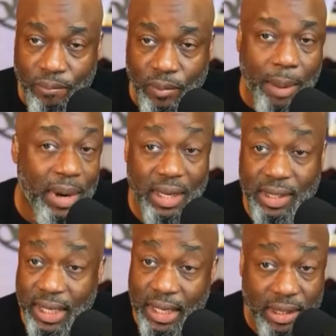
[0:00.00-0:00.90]
i'm not
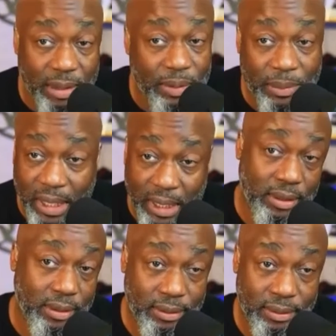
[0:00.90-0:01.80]
saying this to be mean
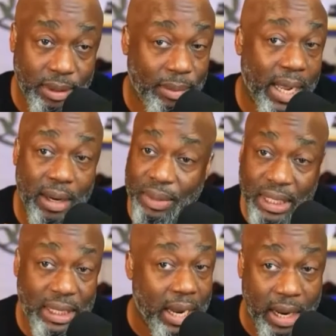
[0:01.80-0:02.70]
i'm not a
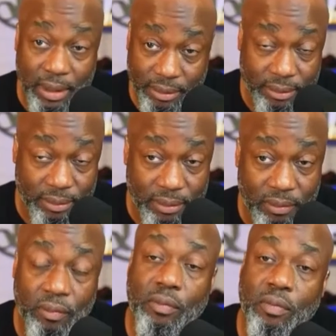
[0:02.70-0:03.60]
mean guy
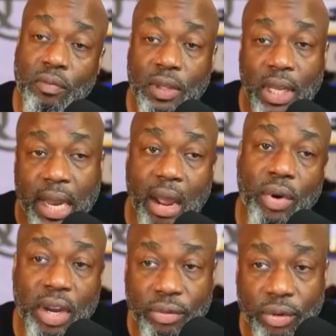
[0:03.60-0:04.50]

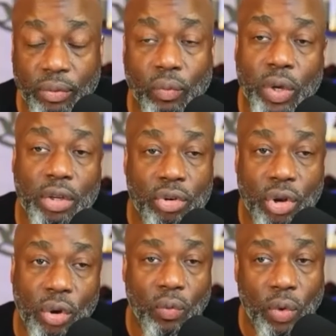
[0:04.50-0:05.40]
however what you
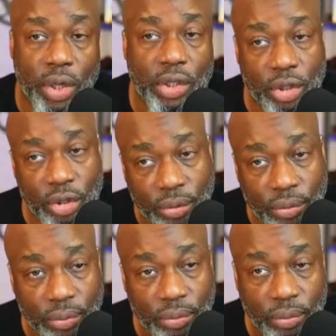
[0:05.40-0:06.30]
don't want to do
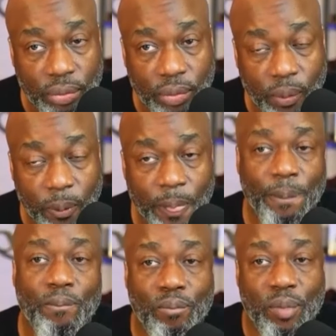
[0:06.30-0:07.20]

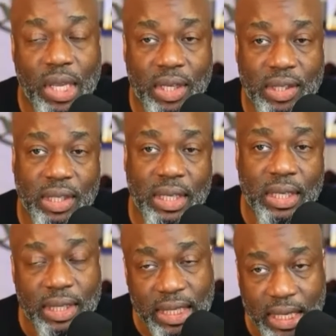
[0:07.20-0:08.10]
is
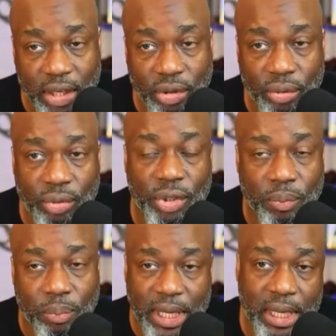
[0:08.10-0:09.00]
continue to
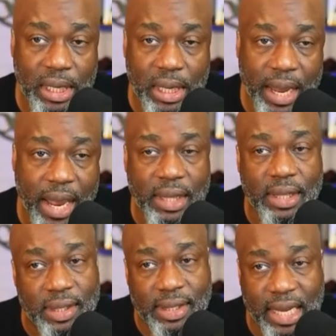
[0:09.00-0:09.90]
be at
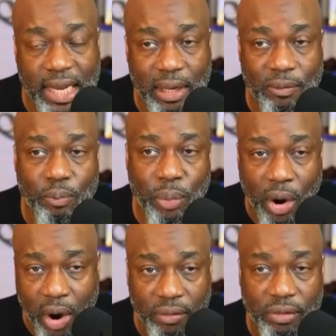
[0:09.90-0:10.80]
the same
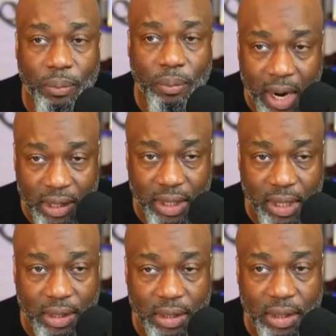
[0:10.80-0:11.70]
part of the
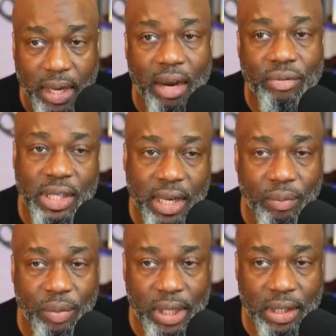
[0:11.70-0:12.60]
process every time
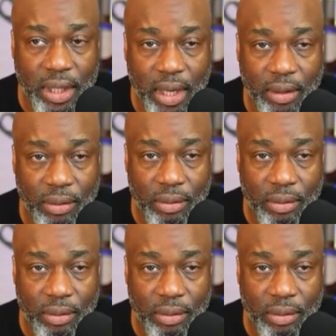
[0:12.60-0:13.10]
we get together.